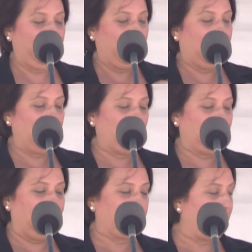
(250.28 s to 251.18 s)
I would
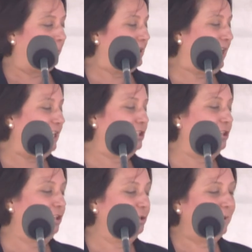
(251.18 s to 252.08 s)
like to present to
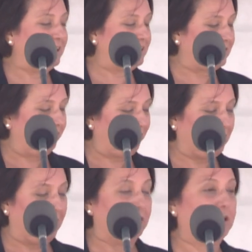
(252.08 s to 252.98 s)
you a
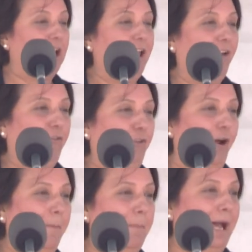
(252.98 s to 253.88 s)
certificate
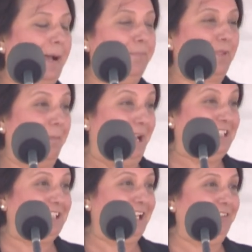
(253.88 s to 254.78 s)
from
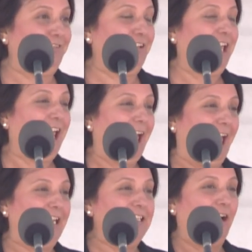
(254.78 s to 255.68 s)
myself
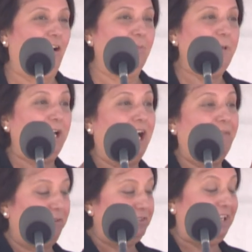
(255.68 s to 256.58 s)
and on
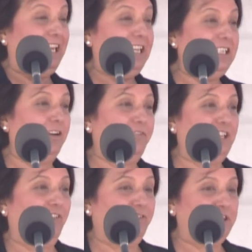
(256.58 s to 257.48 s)
behalf of the leader of
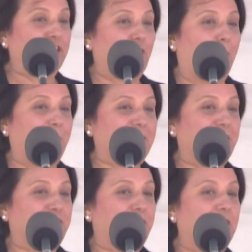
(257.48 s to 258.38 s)
the official
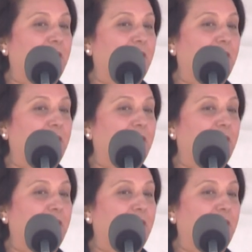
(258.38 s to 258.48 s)
opposition,